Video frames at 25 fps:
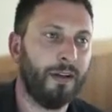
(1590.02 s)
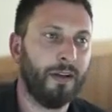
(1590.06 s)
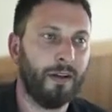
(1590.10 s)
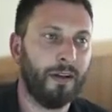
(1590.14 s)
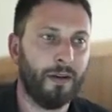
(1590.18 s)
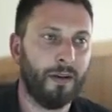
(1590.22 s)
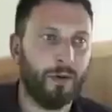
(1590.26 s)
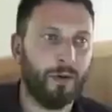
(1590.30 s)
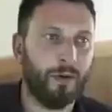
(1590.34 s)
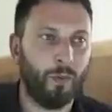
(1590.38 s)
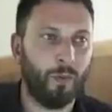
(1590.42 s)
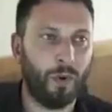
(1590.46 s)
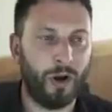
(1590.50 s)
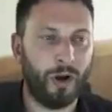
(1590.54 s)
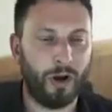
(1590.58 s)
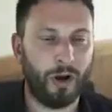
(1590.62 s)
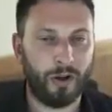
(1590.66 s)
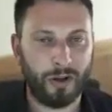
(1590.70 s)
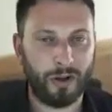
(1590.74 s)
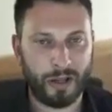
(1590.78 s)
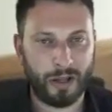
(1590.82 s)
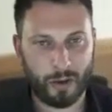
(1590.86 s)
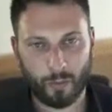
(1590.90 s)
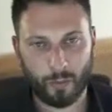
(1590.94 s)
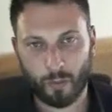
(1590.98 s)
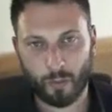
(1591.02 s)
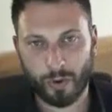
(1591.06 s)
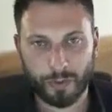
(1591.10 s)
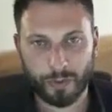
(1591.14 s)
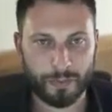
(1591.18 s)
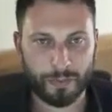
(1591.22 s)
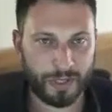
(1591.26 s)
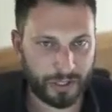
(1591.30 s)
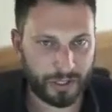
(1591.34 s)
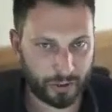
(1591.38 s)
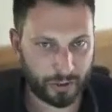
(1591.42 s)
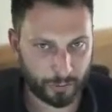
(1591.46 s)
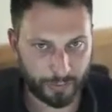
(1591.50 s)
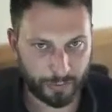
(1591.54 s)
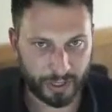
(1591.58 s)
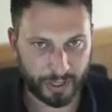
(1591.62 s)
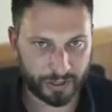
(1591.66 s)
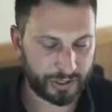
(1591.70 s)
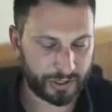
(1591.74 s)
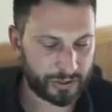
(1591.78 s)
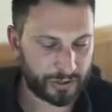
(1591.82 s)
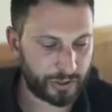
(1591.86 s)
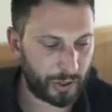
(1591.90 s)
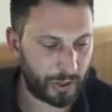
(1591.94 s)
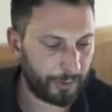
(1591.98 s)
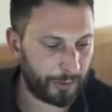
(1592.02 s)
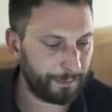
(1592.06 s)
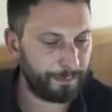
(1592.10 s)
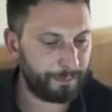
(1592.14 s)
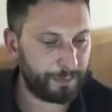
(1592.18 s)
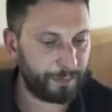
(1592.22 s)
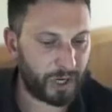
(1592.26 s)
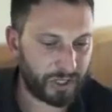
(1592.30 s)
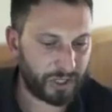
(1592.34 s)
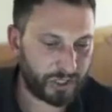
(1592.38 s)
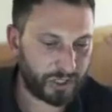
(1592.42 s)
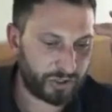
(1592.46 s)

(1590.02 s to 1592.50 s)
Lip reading: Well, it wouldn't be in budget. So budget's